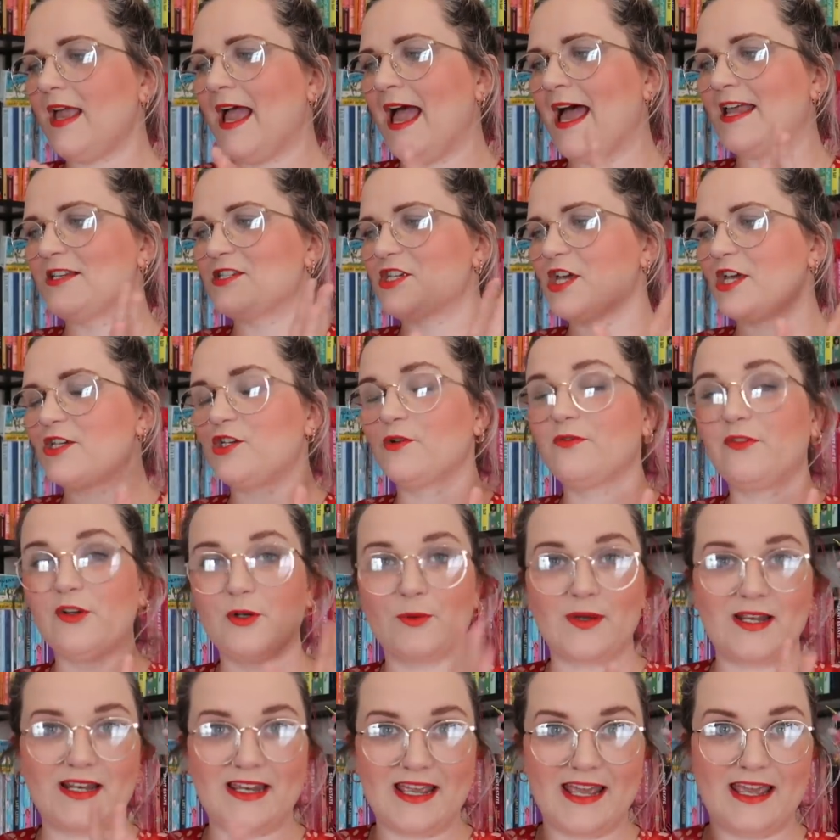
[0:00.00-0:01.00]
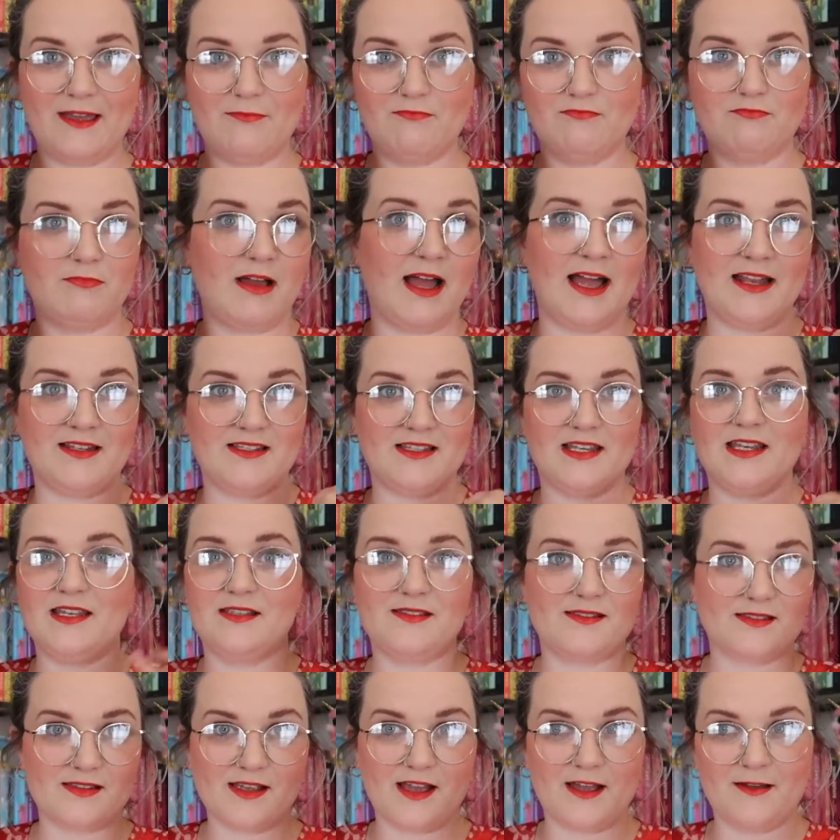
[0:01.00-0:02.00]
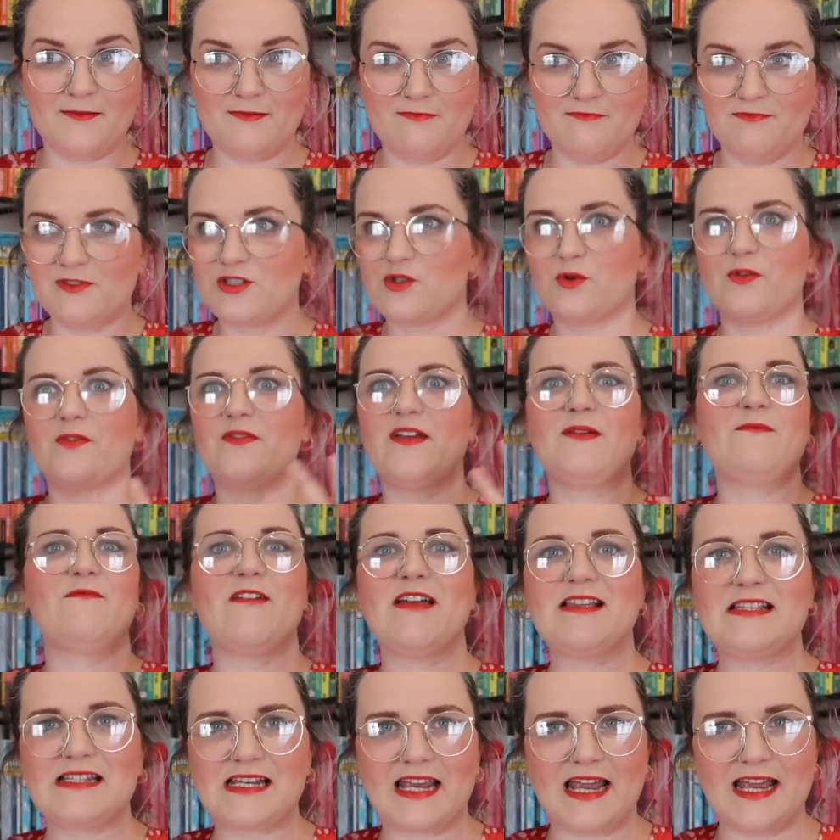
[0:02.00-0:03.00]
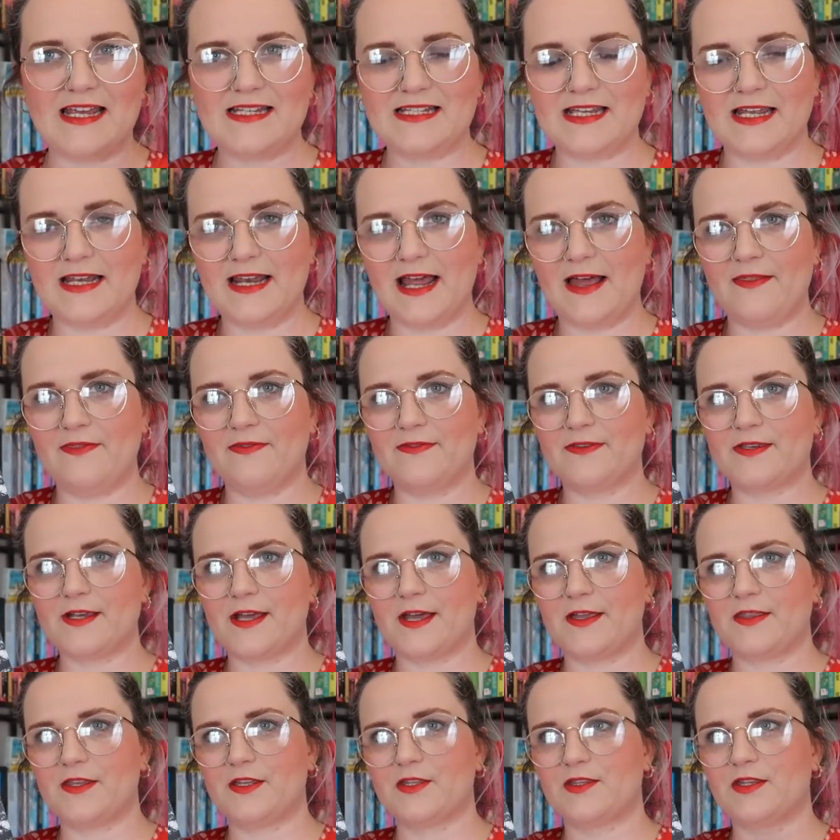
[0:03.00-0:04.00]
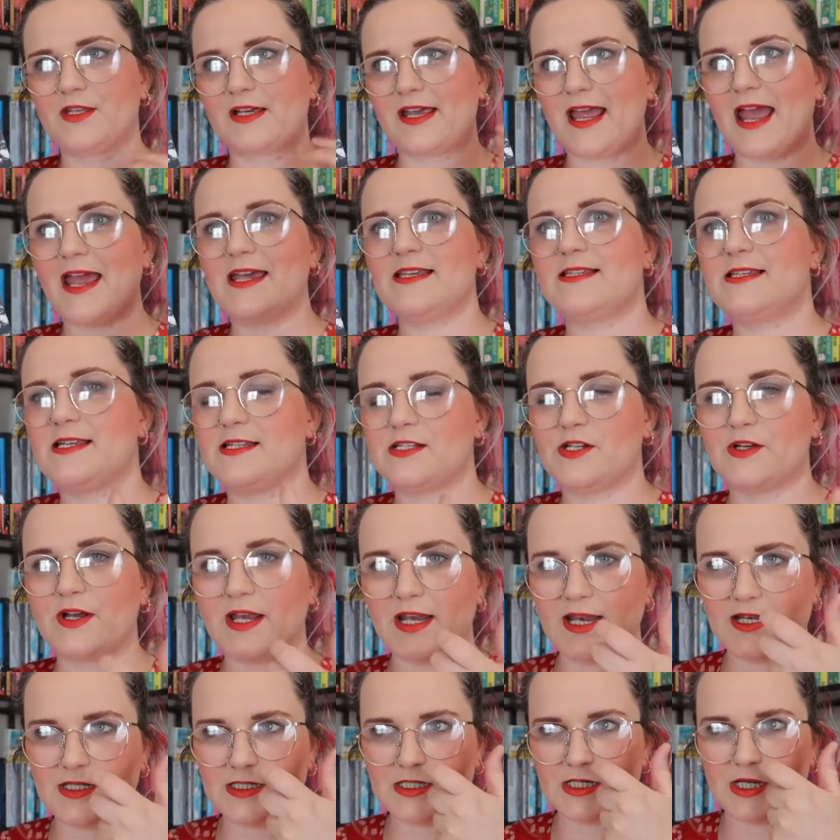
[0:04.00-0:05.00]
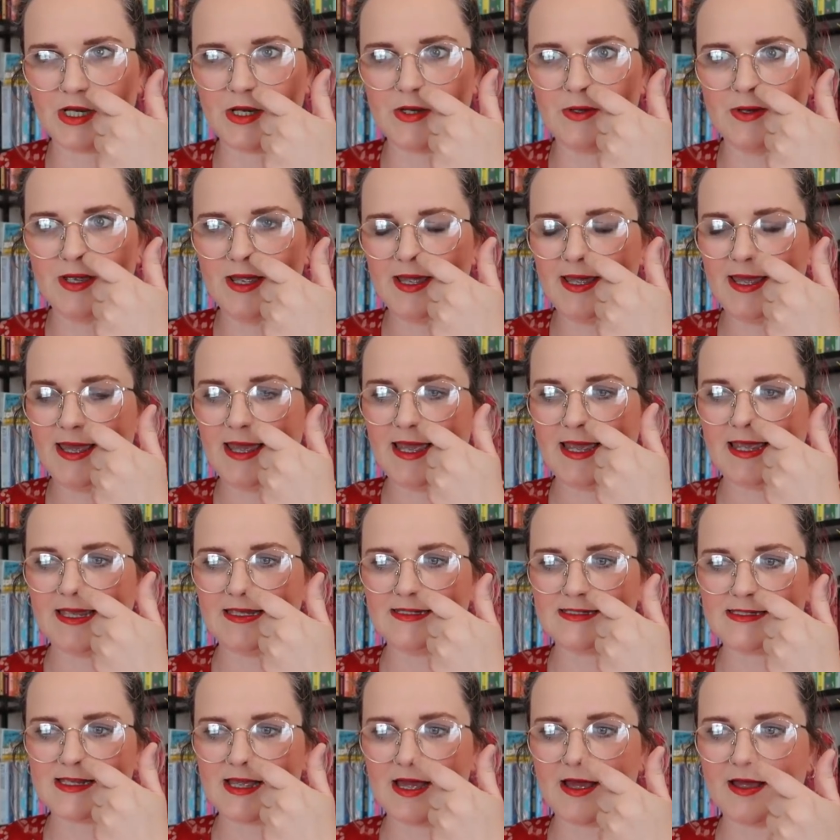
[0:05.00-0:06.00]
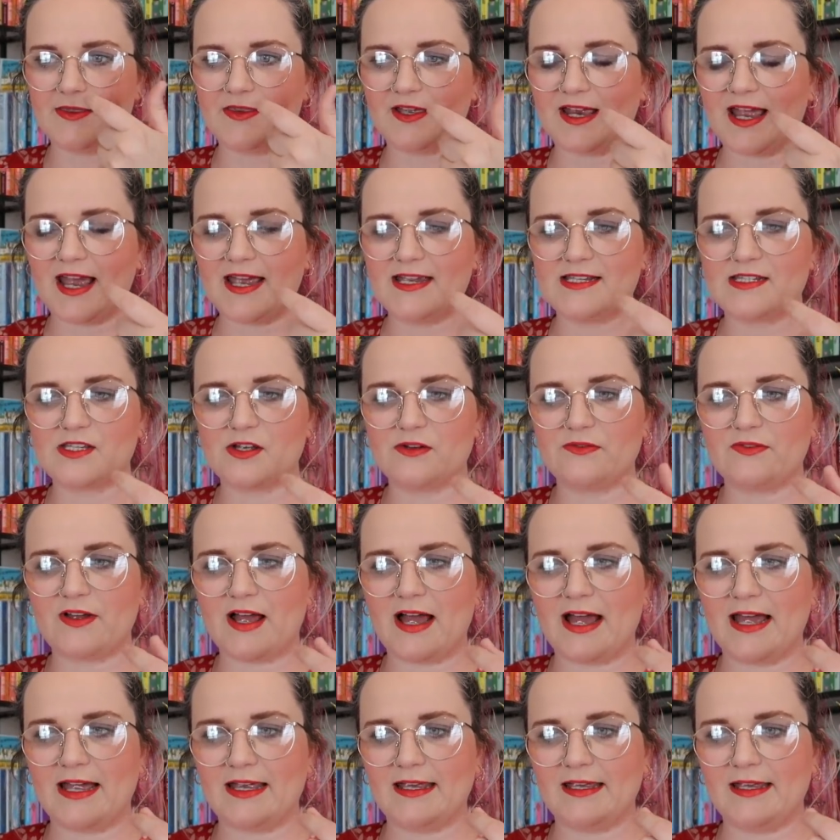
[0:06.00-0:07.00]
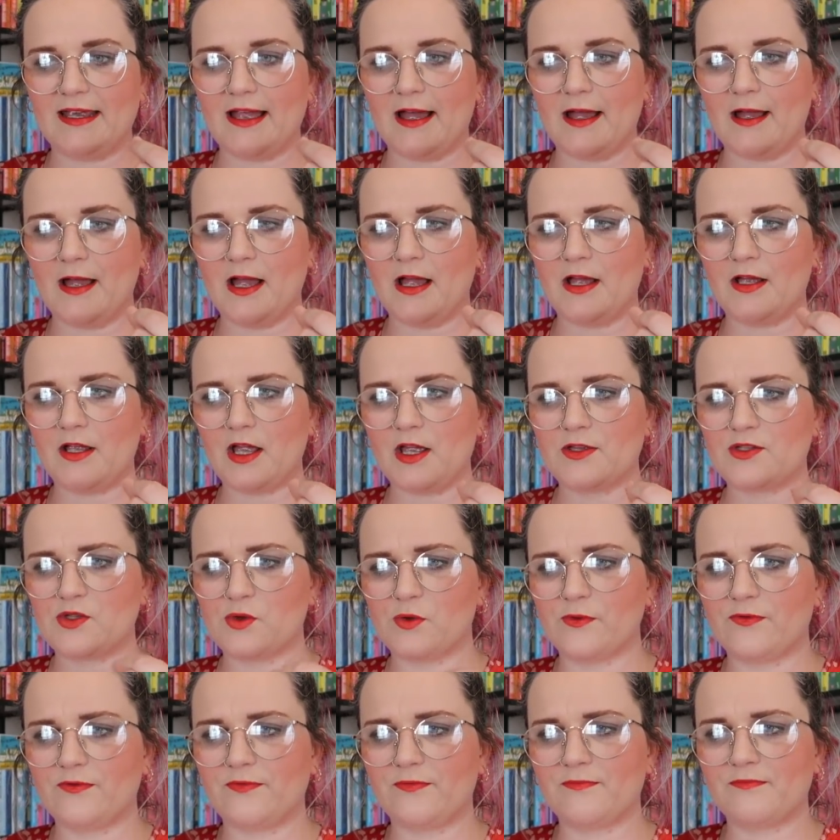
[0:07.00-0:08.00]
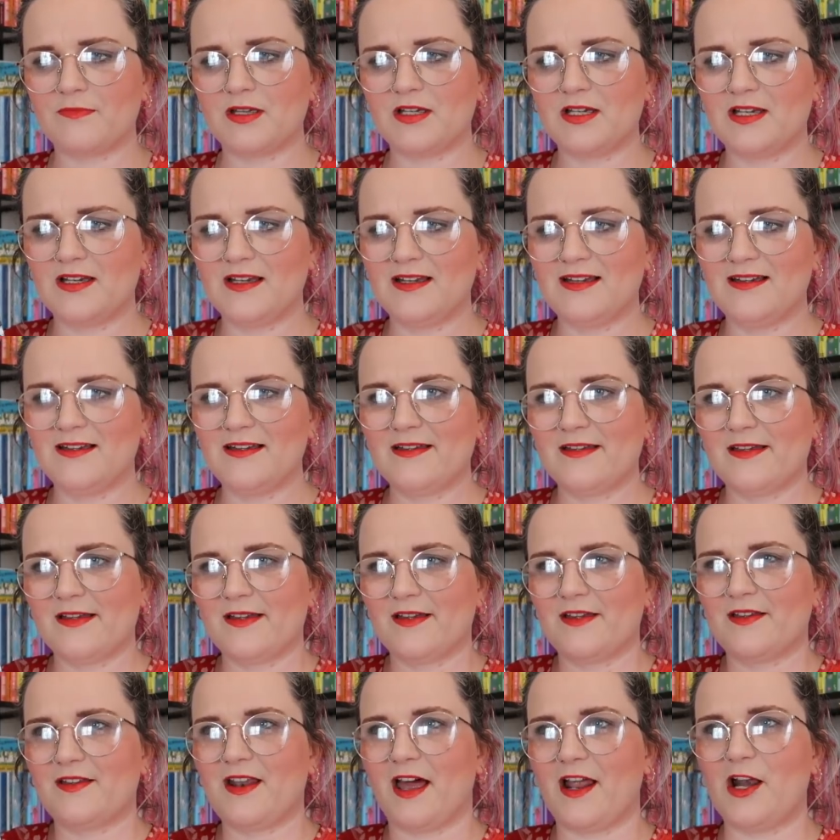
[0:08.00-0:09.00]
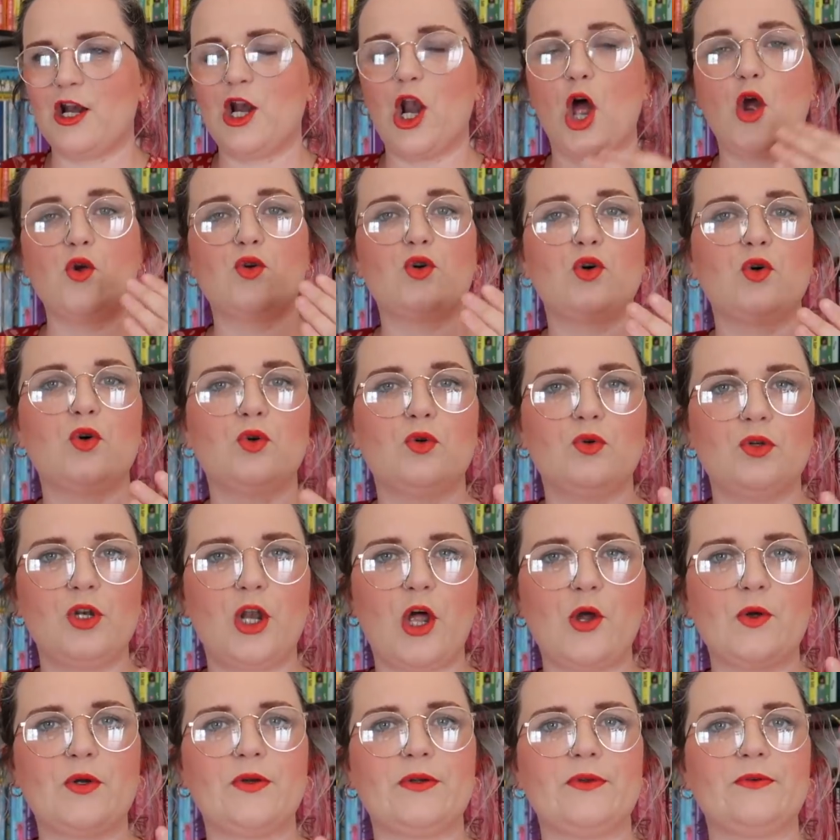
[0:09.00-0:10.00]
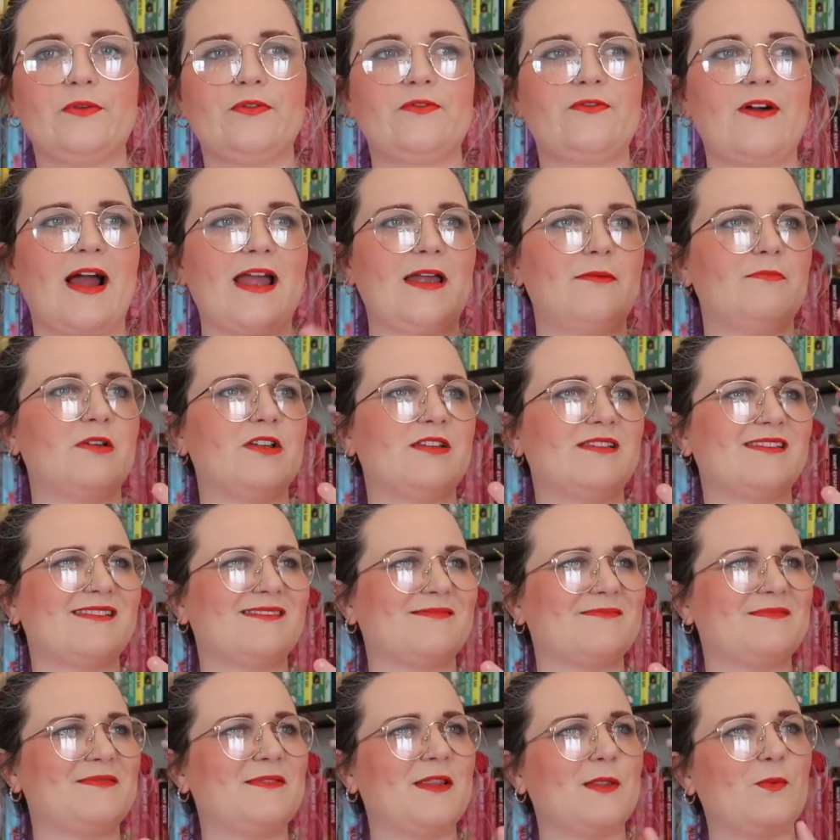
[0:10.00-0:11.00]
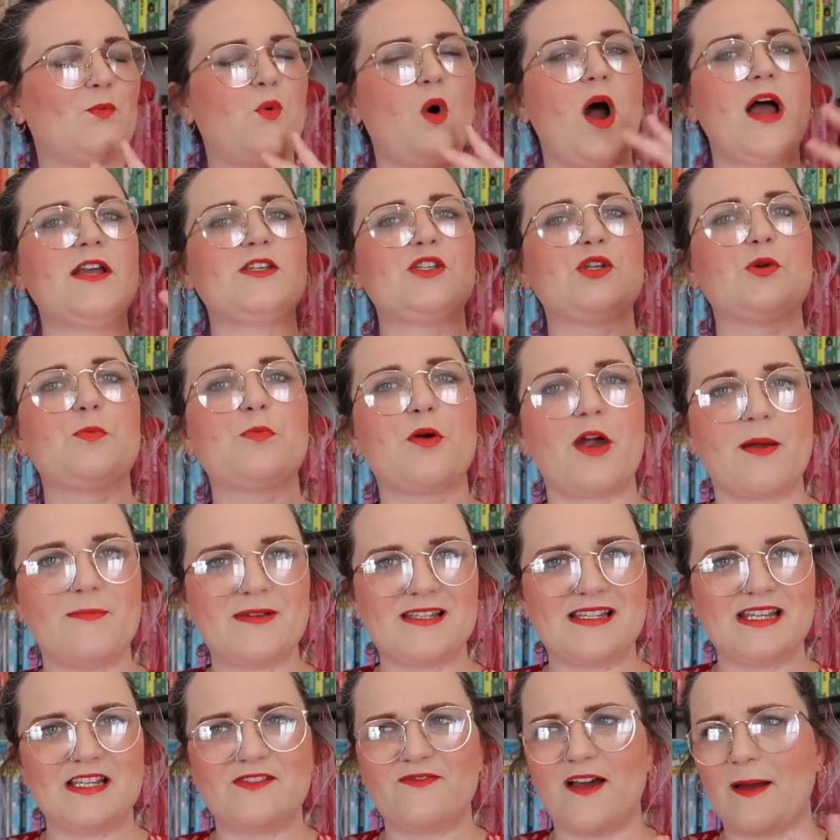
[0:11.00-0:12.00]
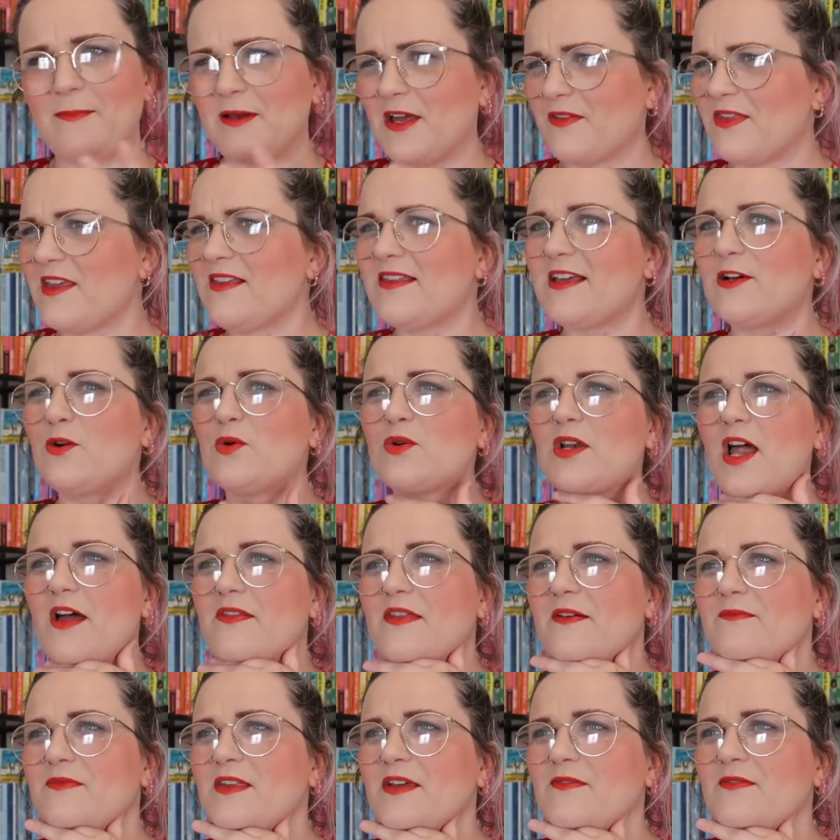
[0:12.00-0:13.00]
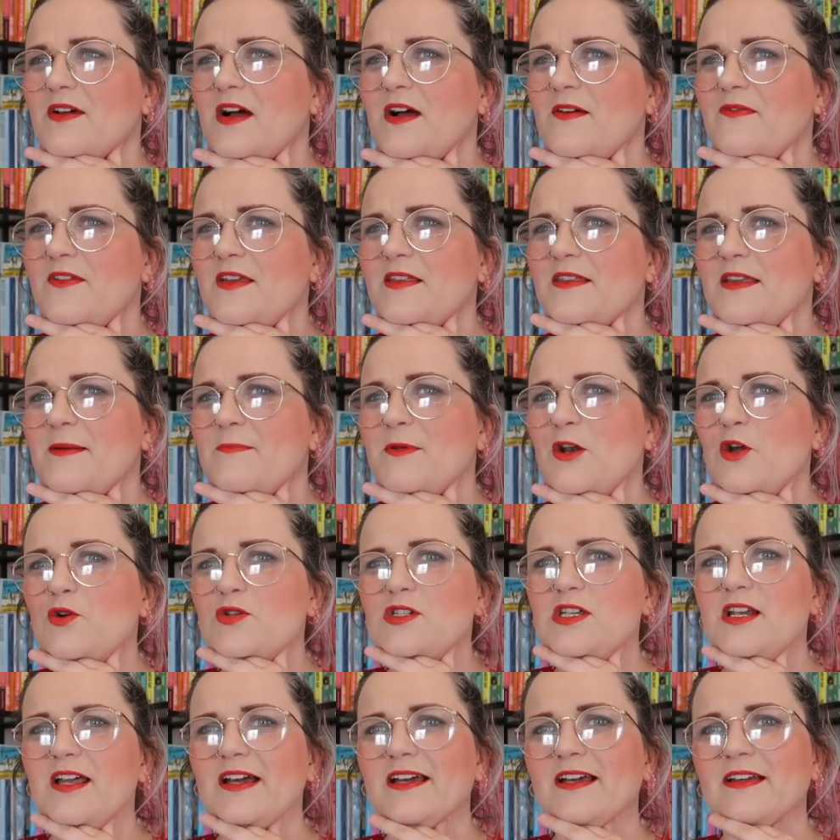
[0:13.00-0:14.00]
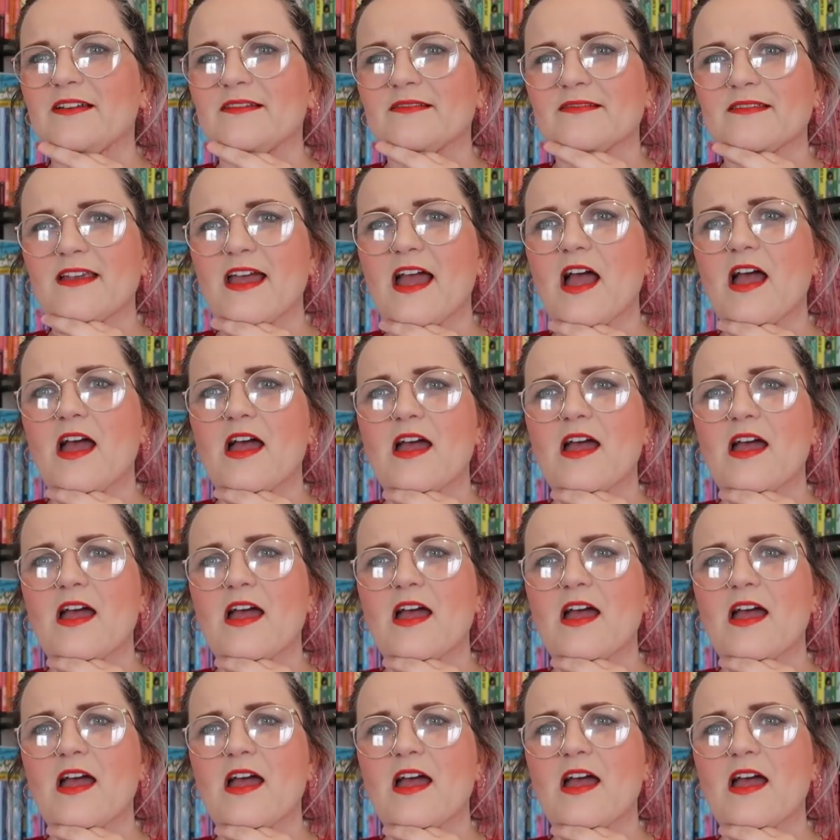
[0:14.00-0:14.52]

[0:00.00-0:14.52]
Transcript: And uh, you're following him and his uh, sort of investigating, and uh, the, the case he's looking into is uh, the case of a, uh, a sort of like local, local famous white supremacist family. I think they're called like, they, they, I think they belong to like an